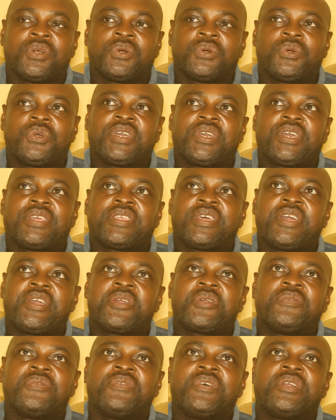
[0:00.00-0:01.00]
Okay, thank
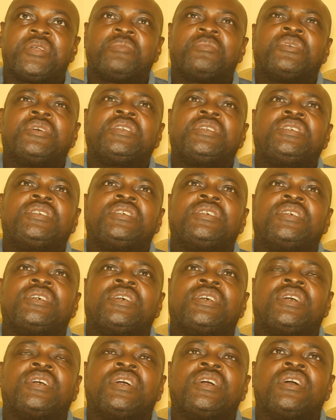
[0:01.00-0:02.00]
you very much.
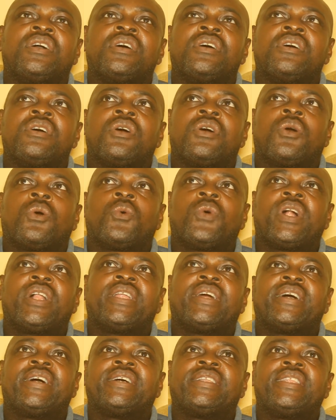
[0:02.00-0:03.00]
Well,
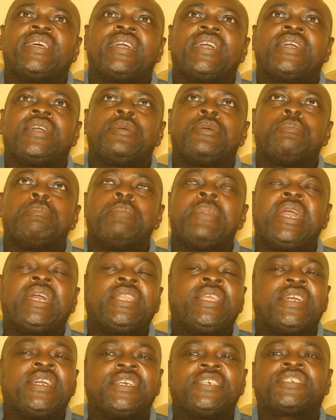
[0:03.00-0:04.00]
the main
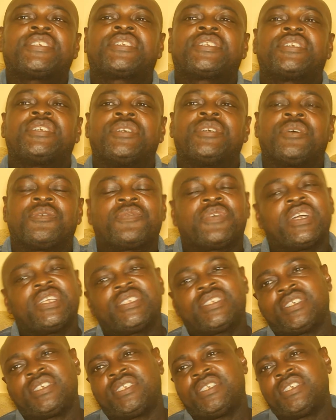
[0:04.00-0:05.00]
history of
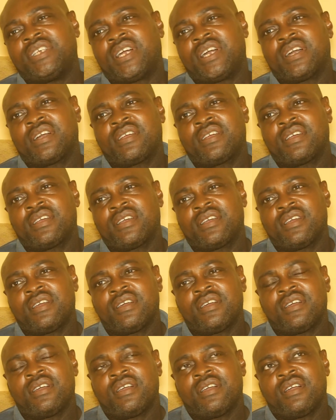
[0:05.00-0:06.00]
Echija
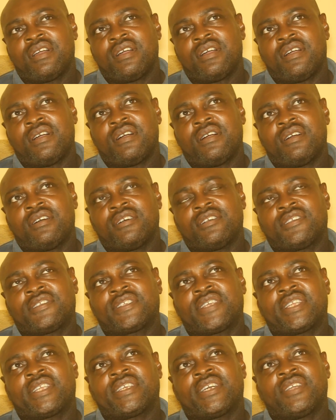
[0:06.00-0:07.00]

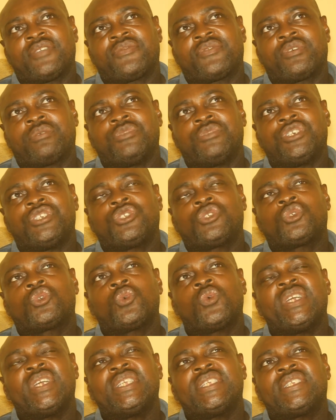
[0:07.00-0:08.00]
started from the
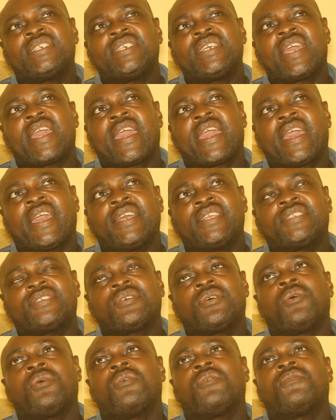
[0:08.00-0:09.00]
28th
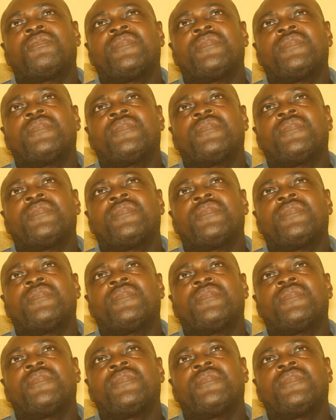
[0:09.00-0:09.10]
of